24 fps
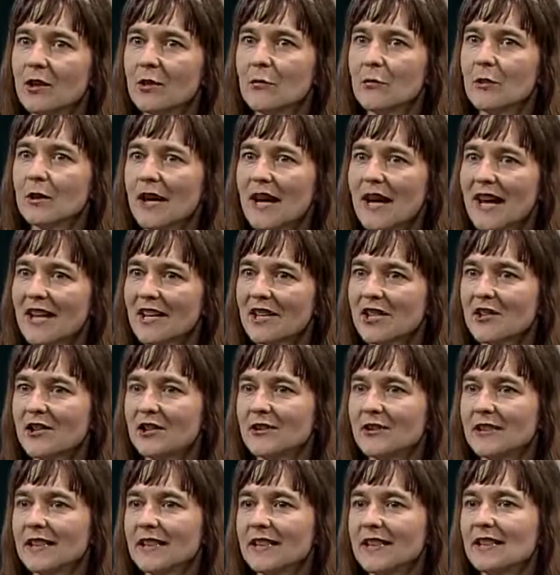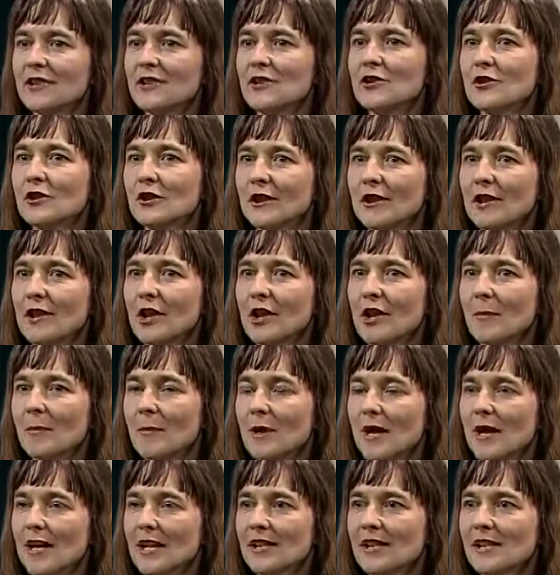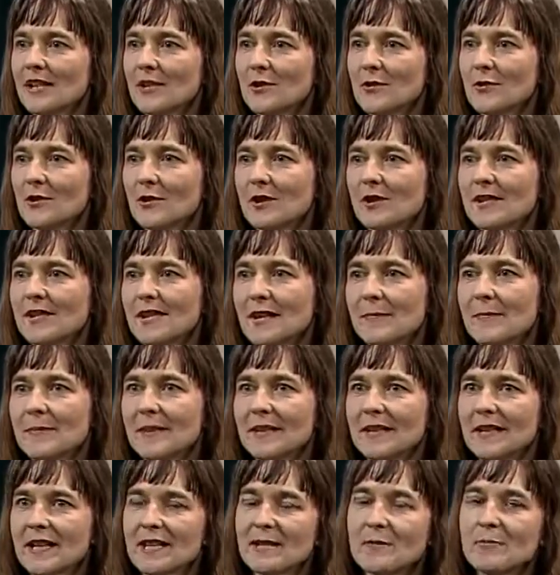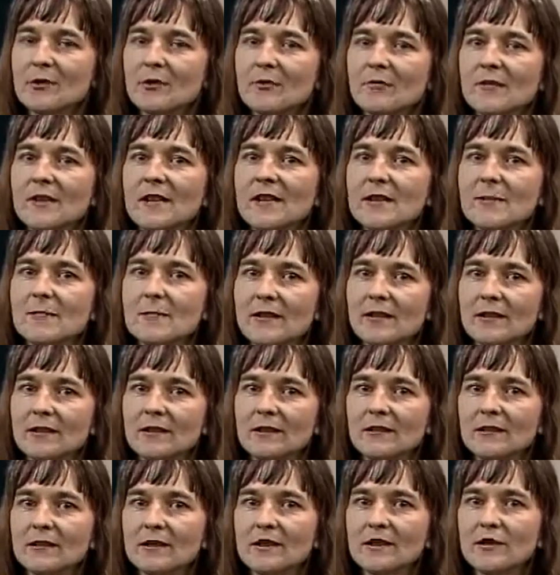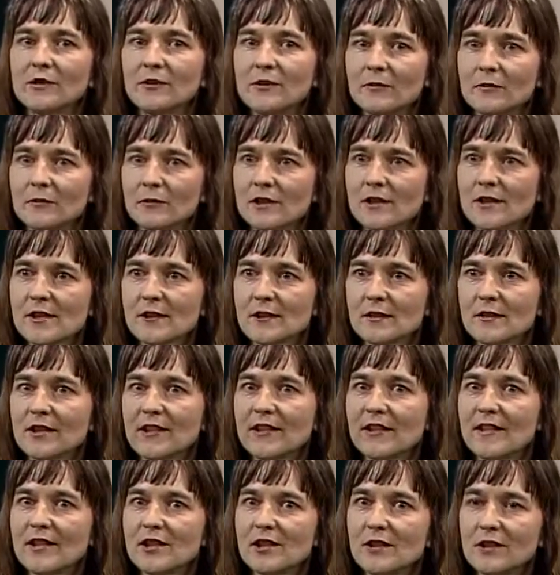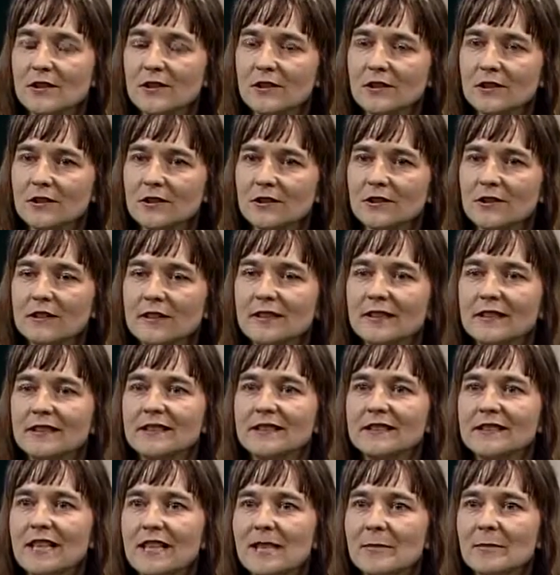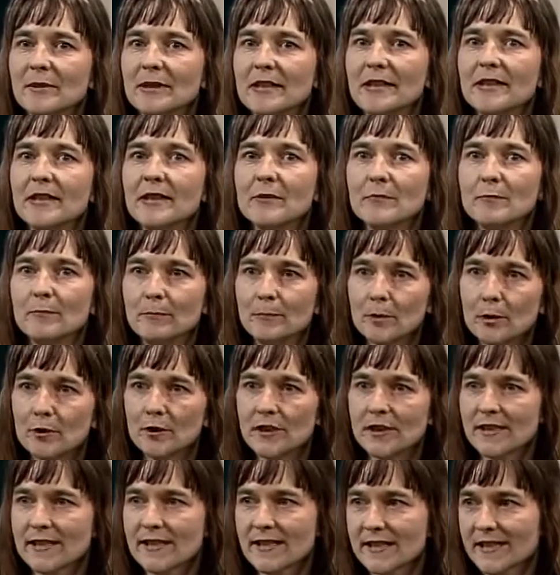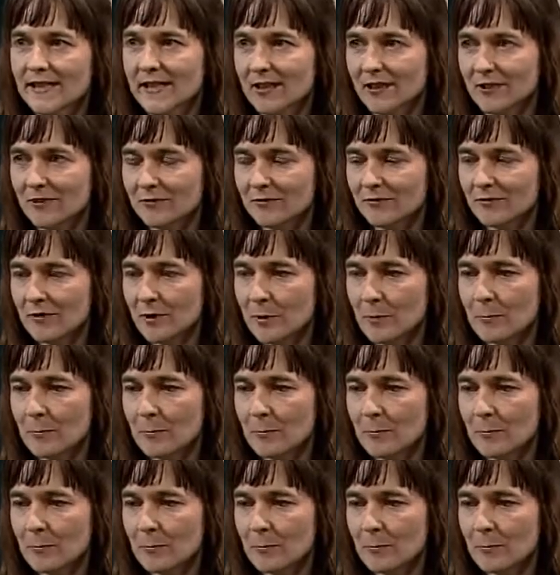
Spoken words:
we're actually turning our minds towards something that's more fundamental, universal, and eternal, namely beauty itself.